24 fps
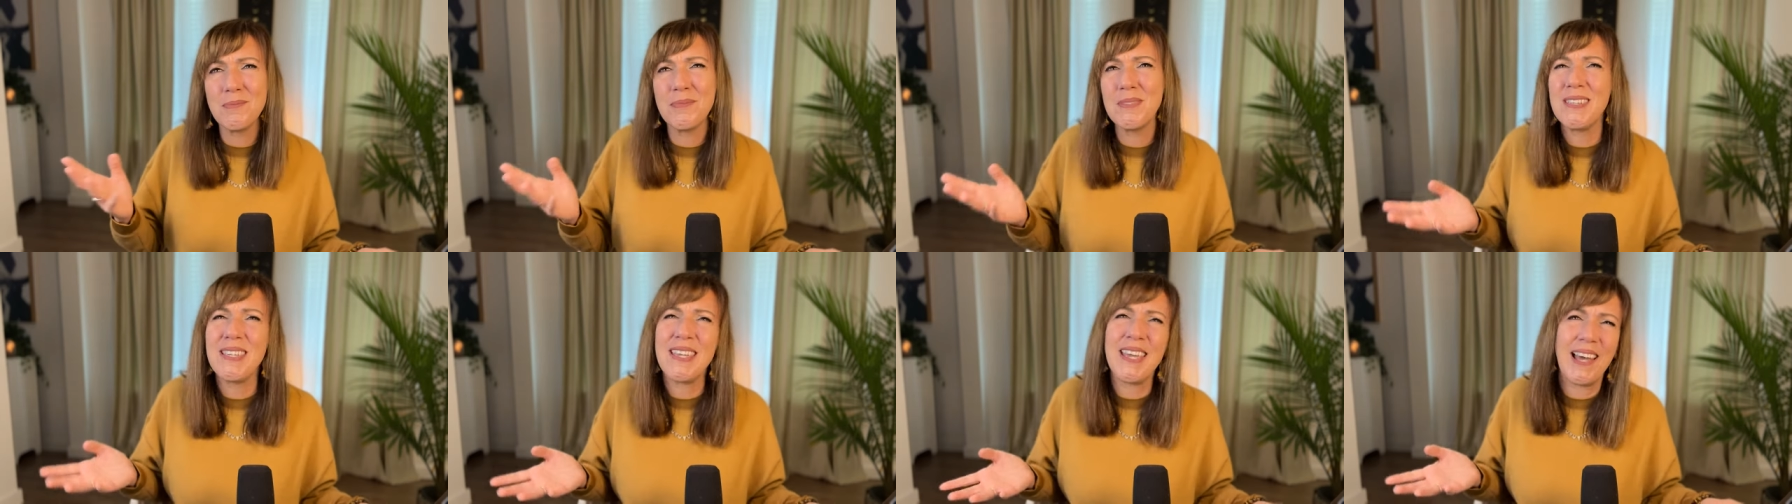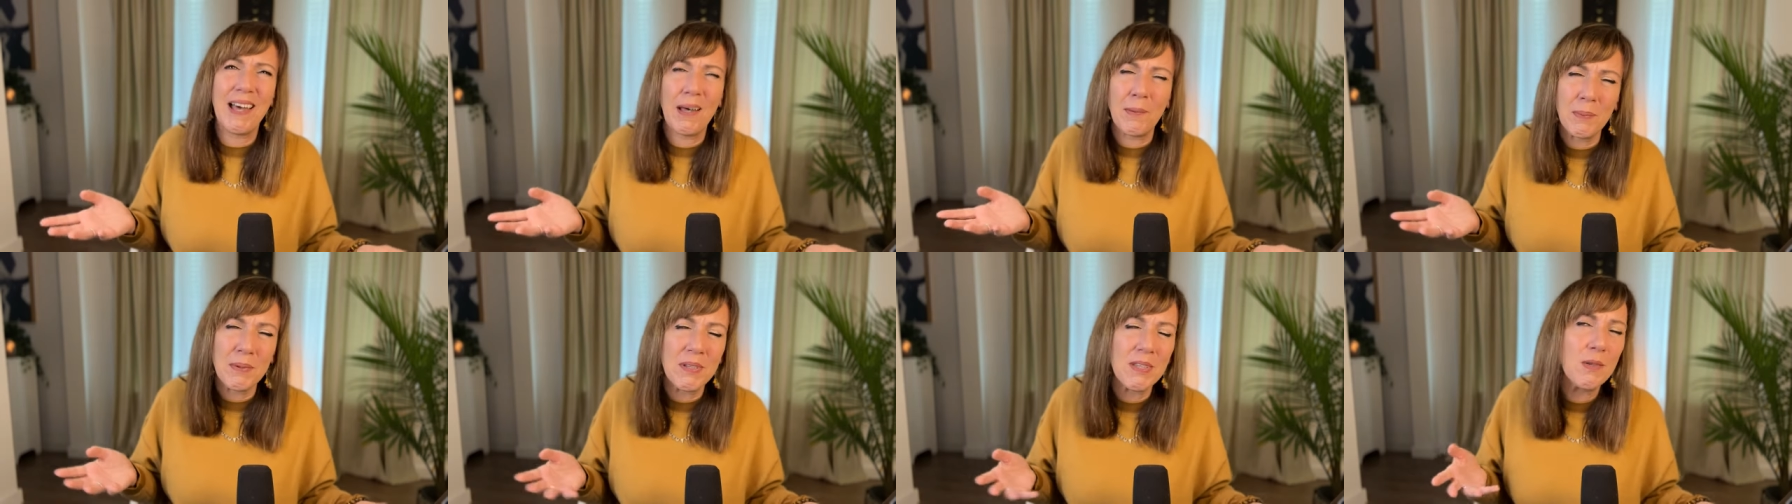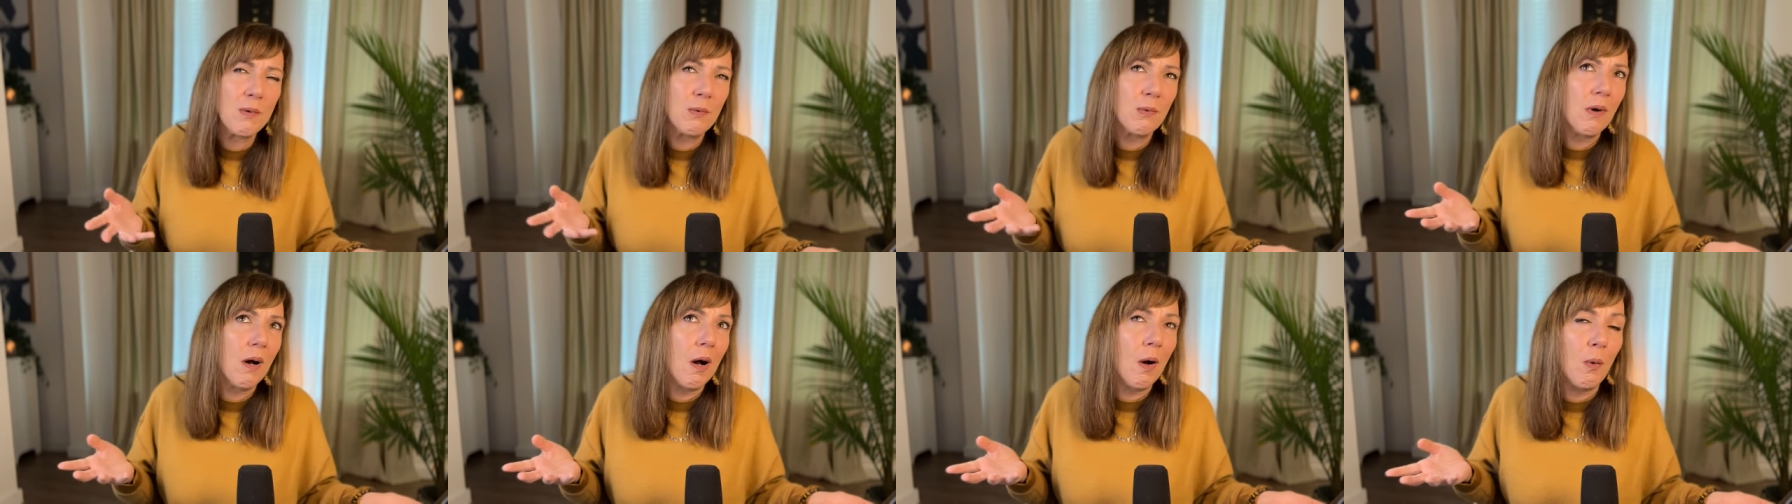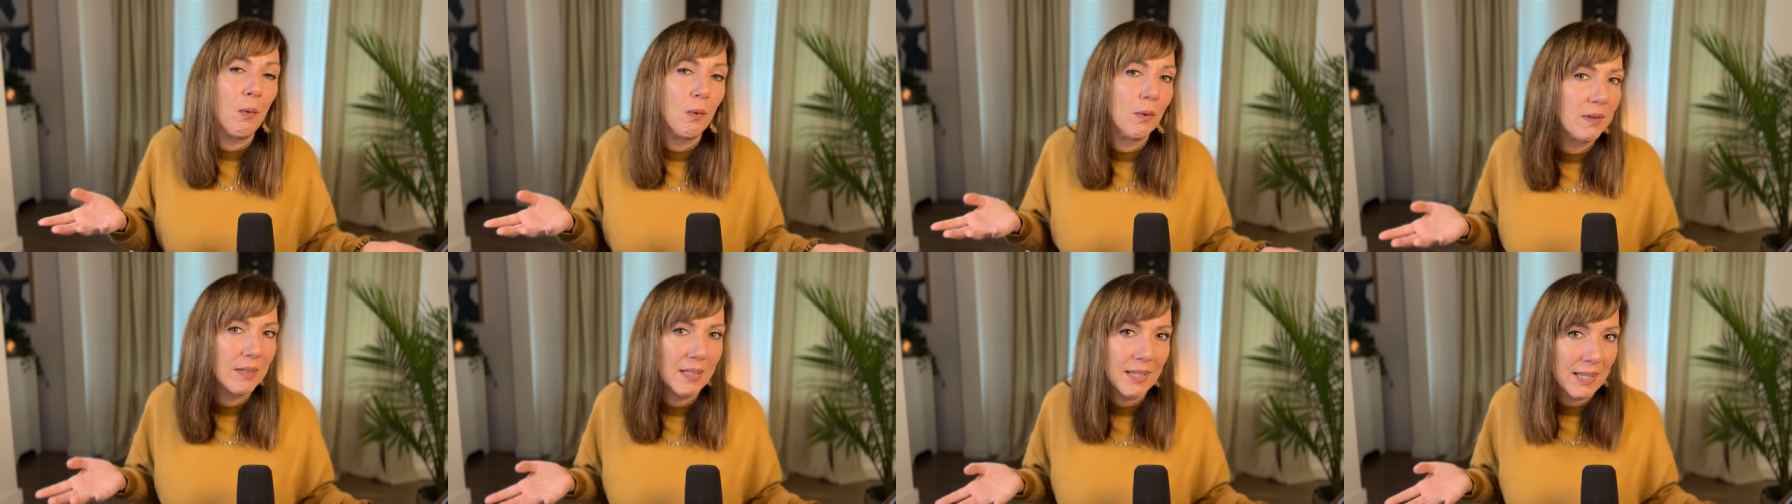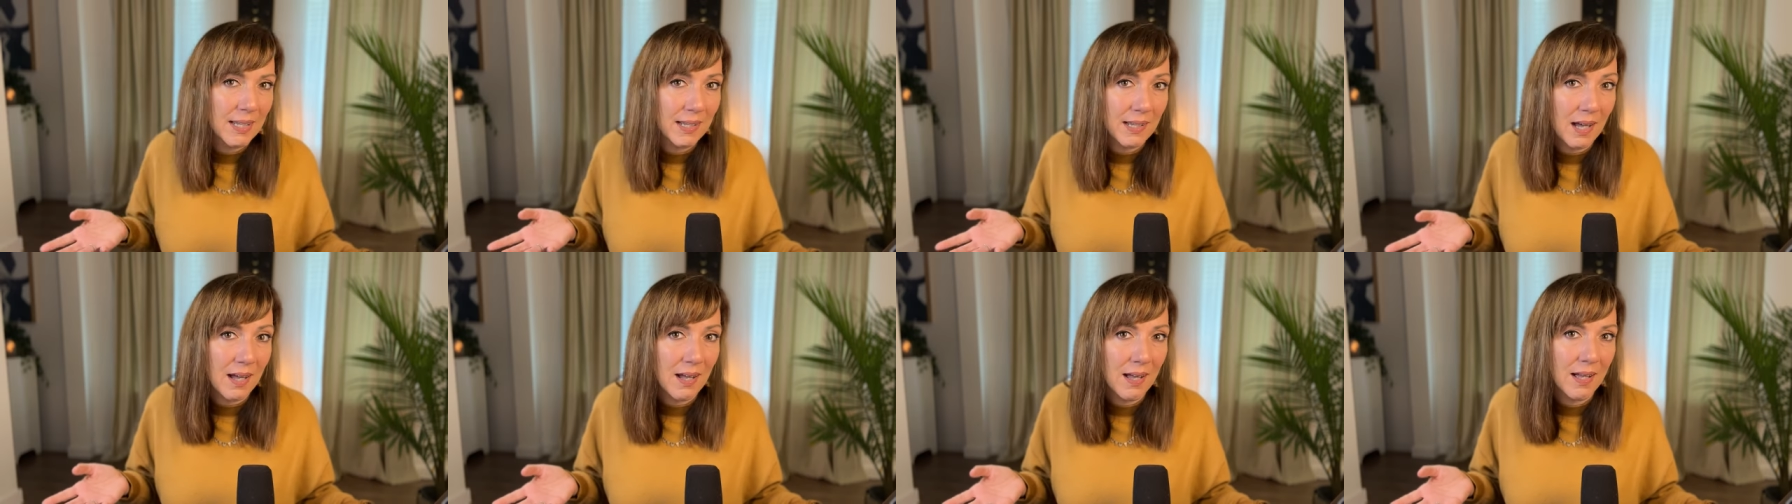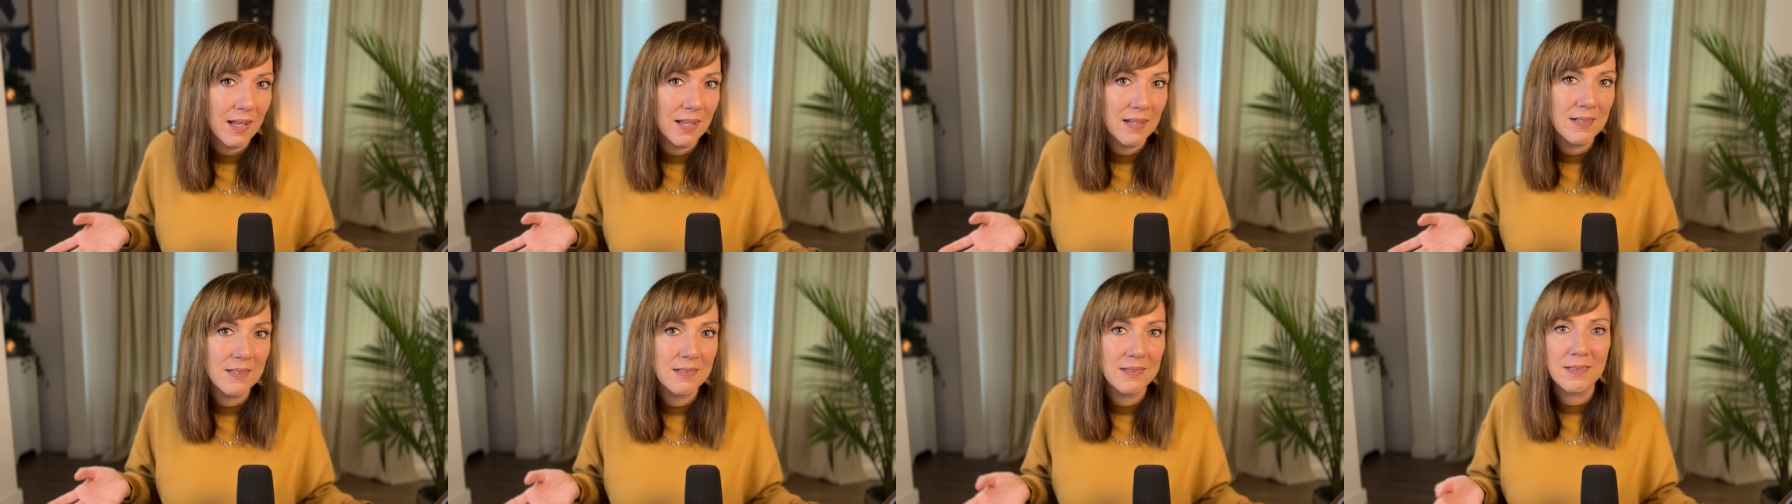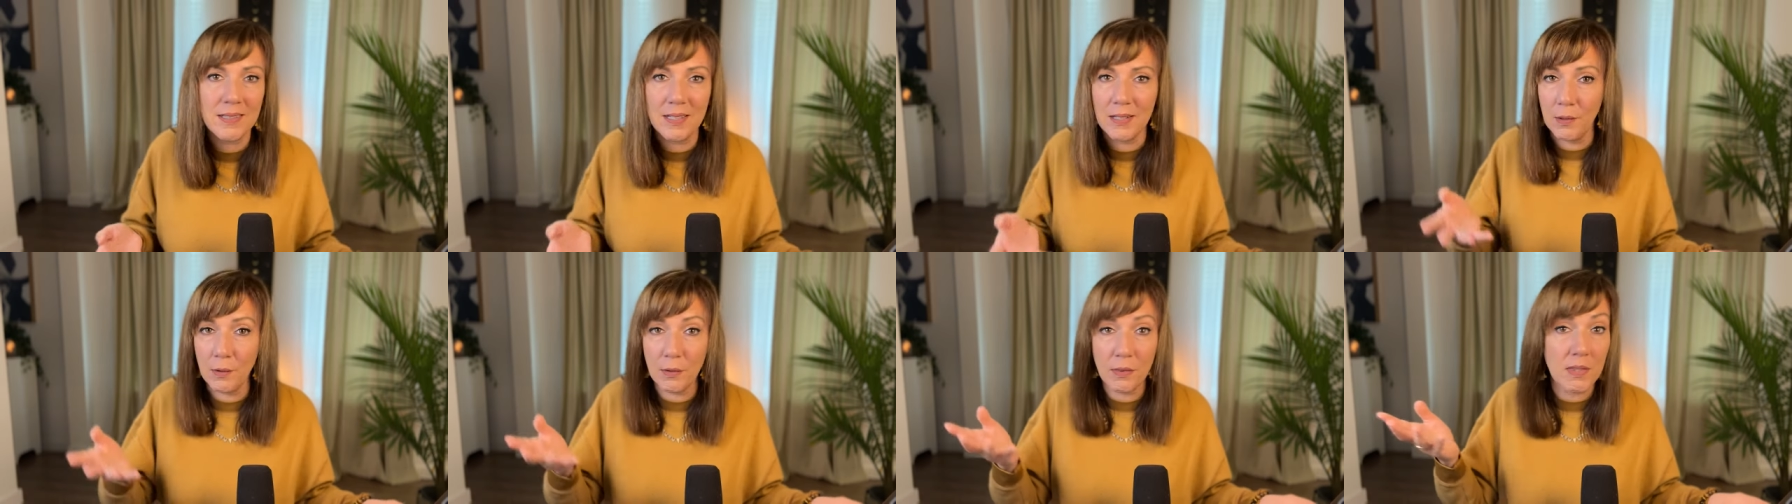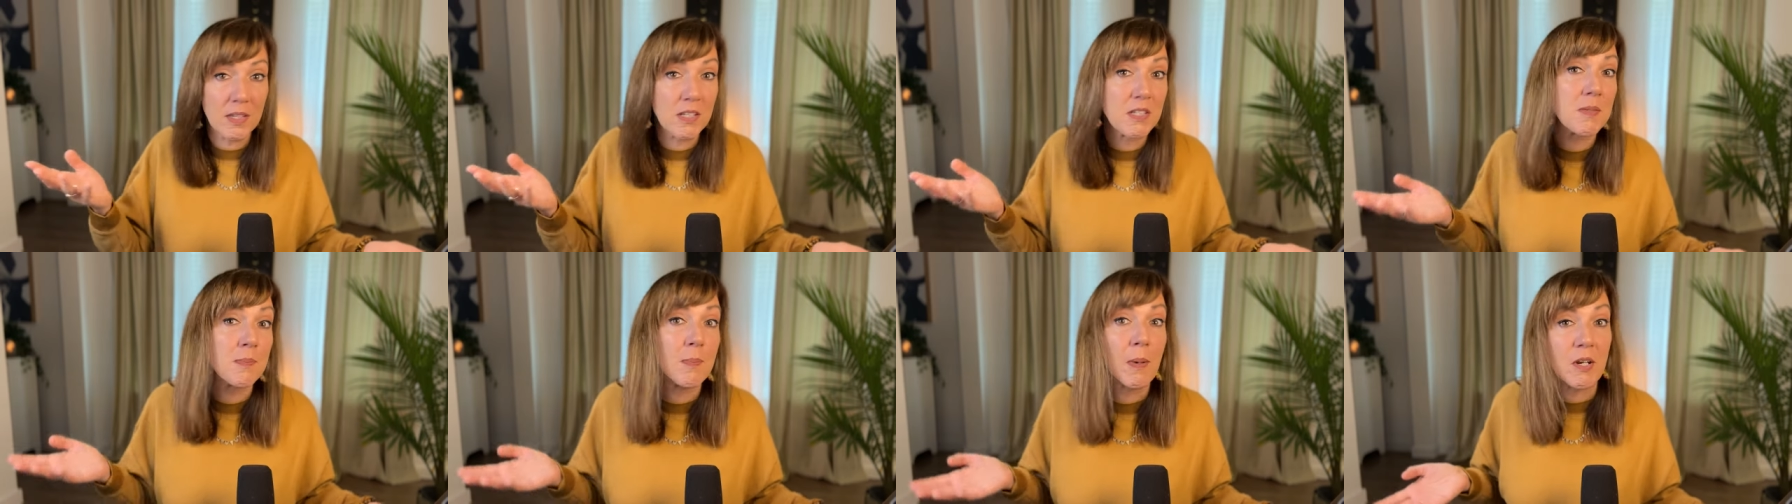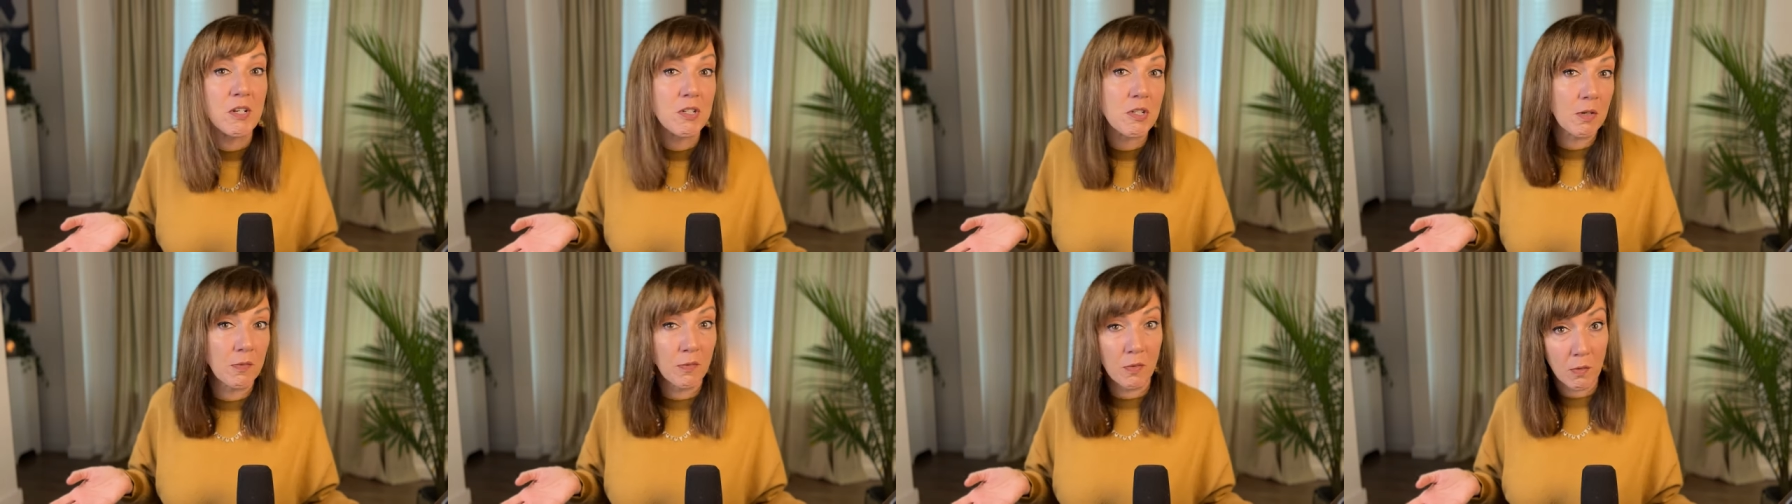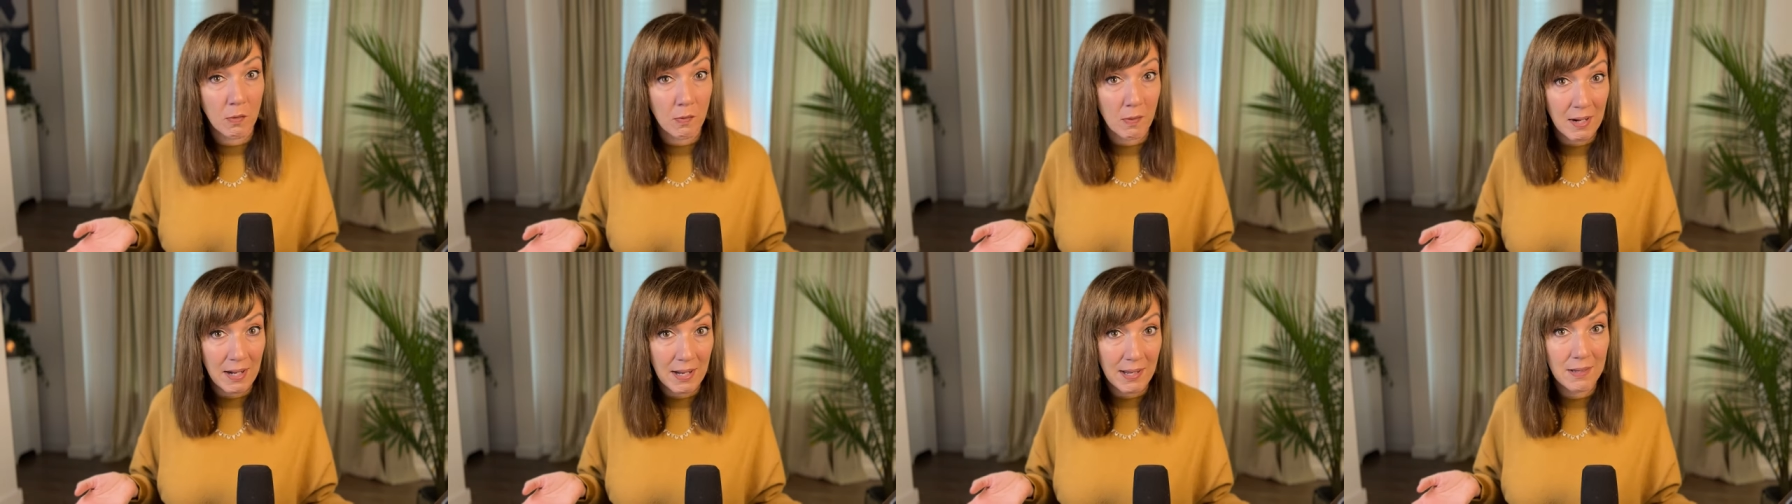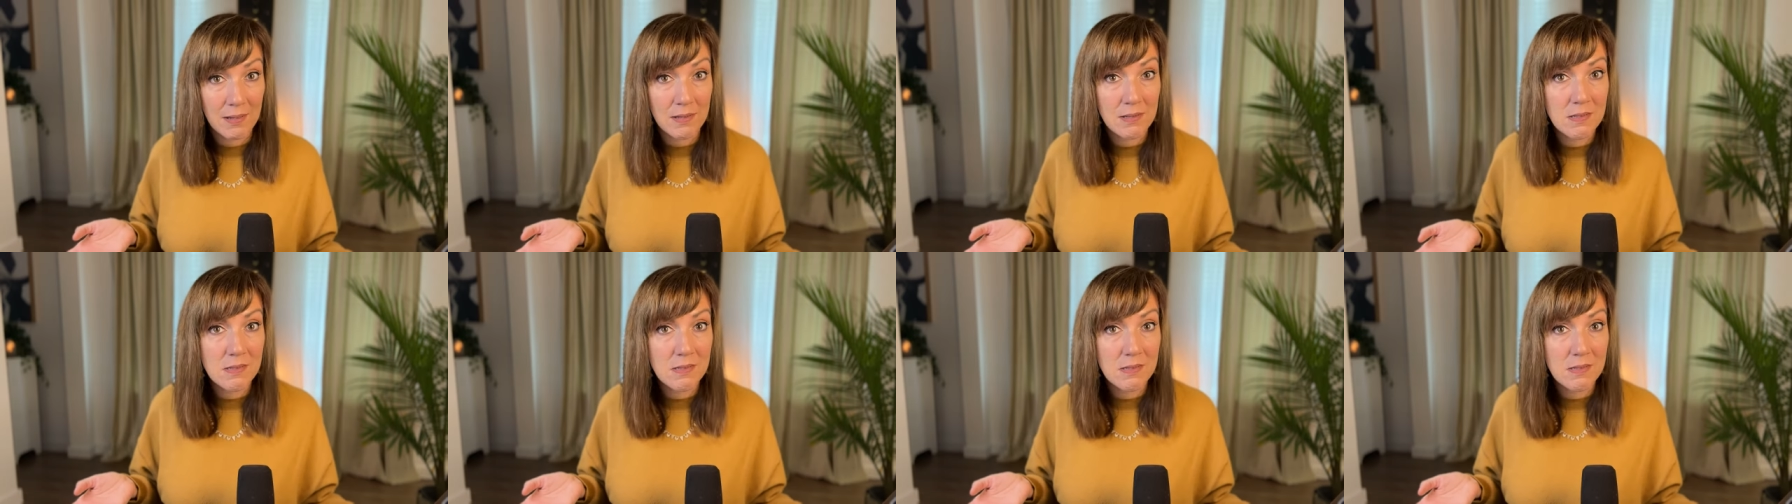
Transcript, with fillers: yeah, but you only got you know, this much of a raise.